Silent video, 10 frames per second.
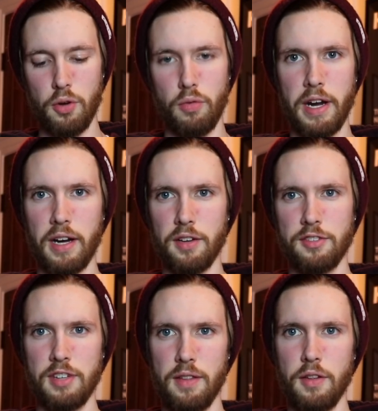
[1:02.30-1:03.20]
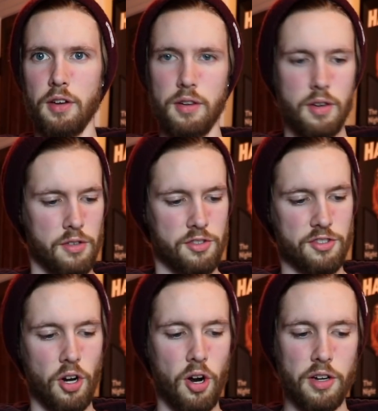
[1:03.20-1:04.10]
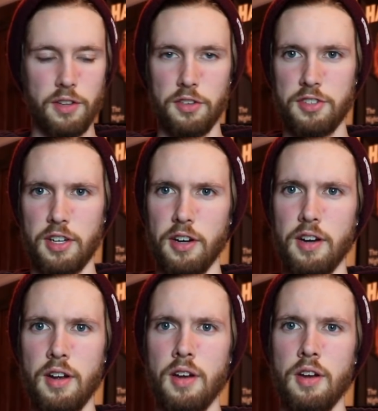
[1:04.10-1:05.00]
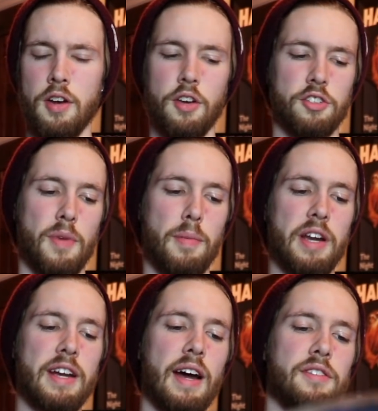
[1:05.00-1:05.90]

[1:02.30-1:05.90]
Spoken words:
rings and the star in the center. So my buddy got